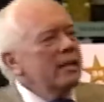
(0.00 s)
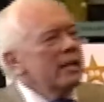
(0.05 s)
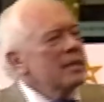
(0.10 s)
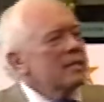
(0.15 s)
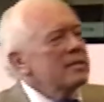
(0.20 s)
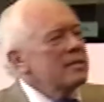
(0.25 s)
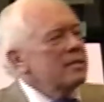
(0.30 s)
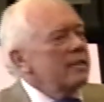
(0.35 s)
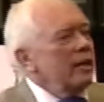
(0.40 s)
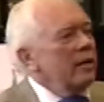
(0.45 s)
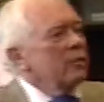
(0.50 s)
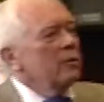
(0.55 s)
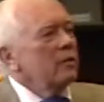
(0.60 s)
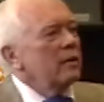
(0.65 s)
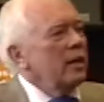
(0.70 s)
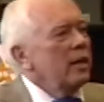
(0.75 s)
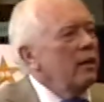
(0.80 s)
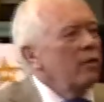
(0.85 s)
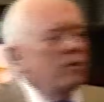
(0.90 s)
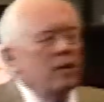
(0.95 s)
gets
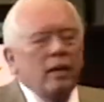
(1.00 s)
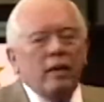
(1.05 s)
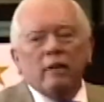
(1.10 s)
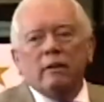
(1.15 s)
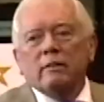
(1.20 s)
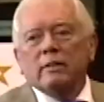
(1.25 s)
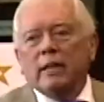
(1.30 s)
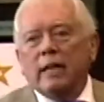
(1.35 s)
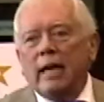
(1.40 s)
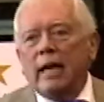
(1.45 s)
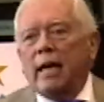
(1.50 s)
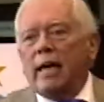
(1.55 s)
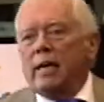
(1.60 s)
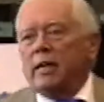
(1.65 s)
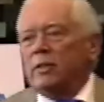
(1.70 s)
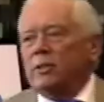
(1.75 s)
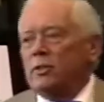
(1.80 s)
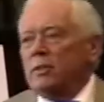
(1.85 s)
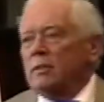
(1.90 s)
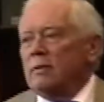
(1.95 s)
sealed in the Gilded
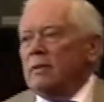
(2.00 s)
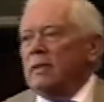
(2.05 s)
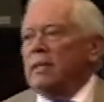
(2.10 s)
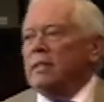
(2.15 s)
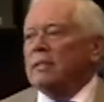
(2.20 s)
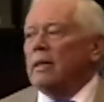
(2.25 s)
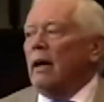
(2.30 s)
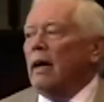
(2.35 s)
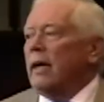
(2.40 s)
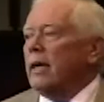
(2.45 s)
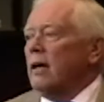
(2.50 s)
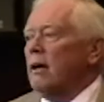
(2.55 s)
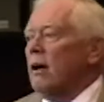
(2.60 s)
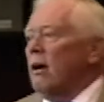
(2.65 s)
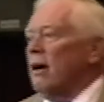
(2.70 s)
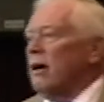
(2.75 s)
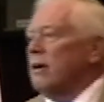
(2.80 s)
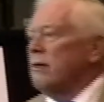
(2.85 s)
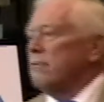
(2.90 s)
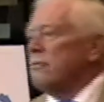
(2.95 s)
Age. His
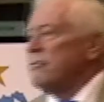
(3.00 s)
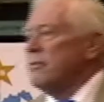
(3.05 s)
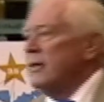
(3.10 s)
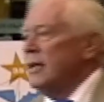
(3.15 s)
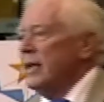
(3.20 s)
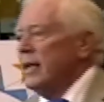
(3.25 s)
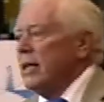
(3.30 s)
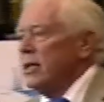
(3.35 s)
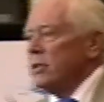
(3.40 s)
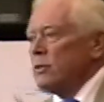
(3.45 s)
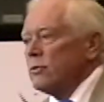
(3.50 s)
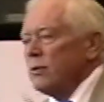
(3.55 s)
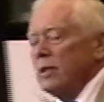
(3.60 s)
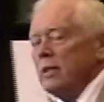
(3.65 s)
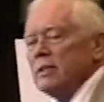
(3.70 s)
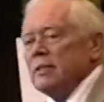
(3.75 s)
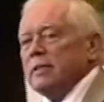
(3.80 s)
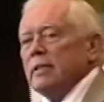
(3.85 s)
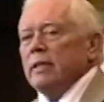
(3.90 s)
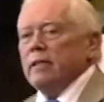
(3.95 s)
icon of history
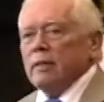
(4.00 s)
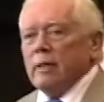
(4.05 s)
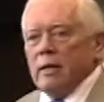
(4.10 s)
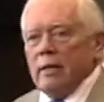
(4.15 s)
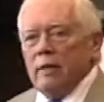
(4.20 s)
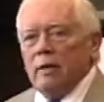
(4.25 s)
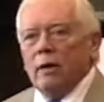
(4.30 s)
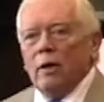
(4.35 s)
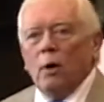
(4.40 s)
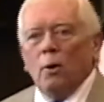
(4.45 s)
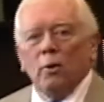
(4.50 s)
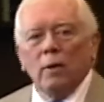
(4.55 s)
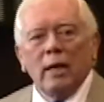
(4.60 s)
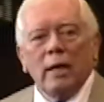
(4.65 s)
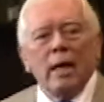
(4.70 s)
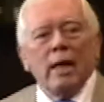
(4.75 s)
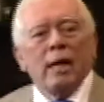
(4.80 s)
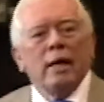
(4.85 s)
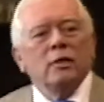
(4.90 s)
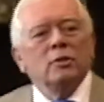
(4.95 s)
is sealed in the Golden
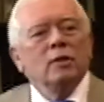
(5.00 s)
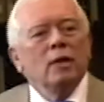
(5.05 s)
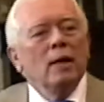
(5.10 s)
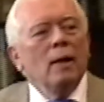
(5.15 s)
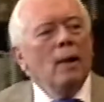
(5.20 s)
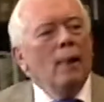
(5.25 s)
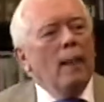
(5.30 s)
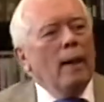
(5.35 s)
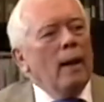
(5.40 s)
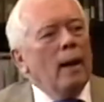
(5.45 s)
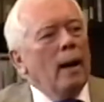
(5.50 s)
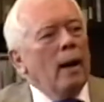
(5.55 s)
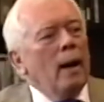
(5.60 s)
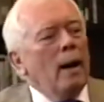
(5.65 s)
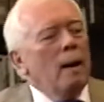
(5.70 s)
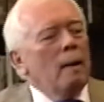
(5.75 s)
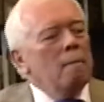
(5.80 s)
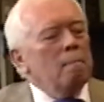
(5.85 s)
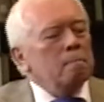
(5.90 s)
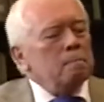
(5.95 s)
Age.
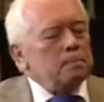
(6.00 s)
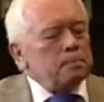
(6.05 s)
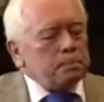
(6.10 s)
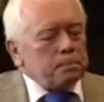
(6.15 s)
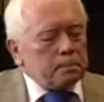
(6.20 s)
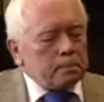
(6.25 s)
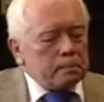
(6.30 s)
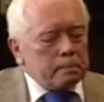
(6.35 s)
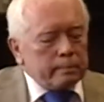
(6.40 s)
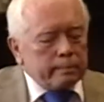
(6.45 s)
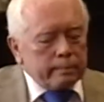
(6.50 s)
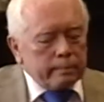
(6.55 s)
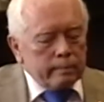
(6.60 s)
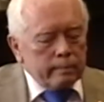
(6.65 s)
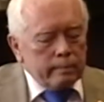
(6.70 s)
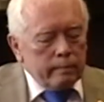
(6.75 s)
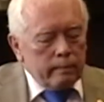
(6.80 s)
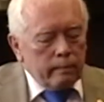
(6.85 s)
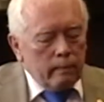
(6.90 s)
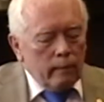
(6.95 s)
Uh,
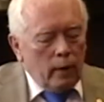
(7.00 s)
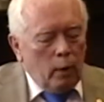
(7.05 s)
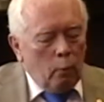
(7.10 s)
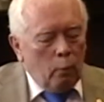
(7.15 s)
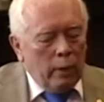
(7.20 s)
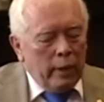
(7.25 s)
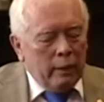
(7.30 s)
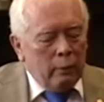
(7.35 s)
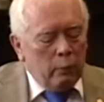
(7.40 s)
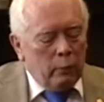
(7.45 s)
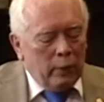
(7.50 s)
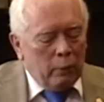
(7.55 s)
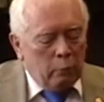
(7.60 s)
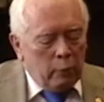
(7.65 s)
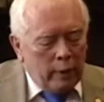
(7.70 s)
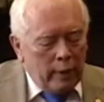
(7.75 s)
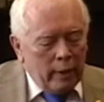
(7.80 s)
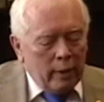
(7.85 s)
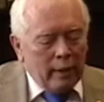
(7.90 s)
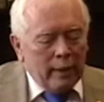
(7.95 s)
we, we
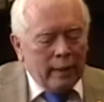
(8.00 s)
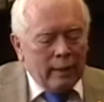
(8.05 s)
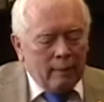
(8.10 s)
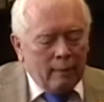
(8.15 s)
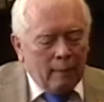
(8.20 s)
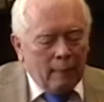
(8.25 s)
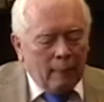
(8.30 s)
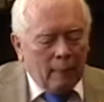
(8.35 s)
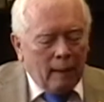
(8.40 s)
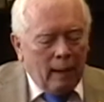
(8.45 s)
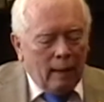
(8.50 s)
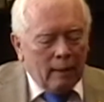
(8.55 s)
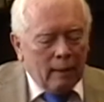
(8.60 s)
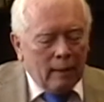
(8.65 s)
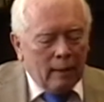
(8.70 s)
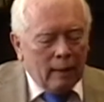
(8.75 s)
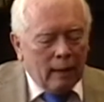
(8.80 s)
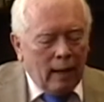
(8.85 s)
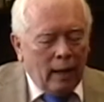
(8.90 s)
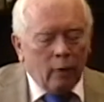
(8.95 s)
really,
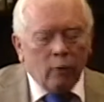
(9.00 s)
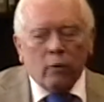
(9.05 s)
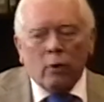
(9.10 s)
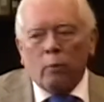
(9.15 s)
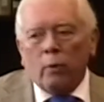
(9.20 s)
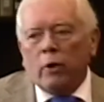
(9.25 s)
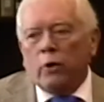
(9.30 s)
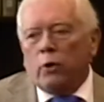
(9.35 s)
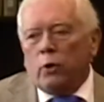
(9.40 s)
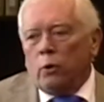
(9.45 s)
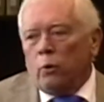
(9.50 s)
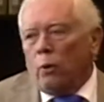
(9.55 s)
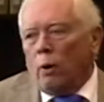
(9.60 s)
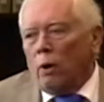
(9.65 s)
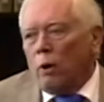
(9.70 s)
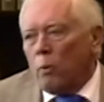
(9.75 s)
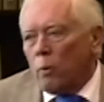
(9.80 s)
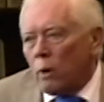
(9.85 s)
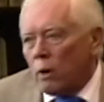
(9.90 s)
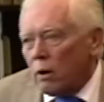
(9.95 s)
I don't know where you
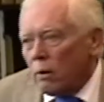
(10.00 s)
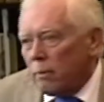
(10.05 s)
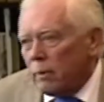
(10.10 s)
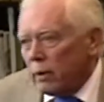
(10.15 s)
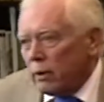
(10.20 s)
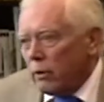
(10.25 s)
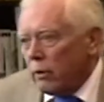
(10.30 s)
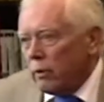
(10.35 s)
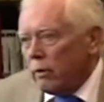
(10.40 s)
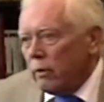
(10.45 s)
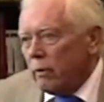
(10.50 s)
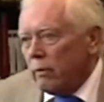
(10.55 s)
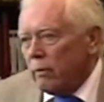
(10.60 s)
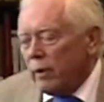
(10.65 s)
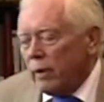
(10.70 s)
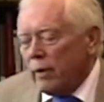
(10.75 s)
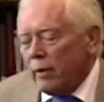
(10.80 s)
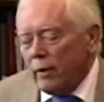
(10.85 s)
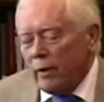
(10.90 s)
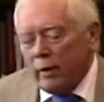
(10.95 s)
all were, but on,
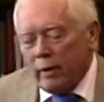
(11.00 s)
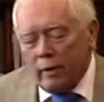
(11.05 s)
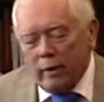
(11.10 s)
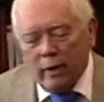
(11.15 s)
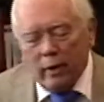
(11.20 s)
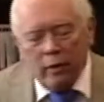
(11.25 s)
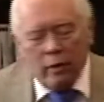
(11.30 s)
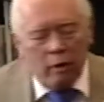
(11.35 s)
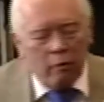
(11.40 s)
in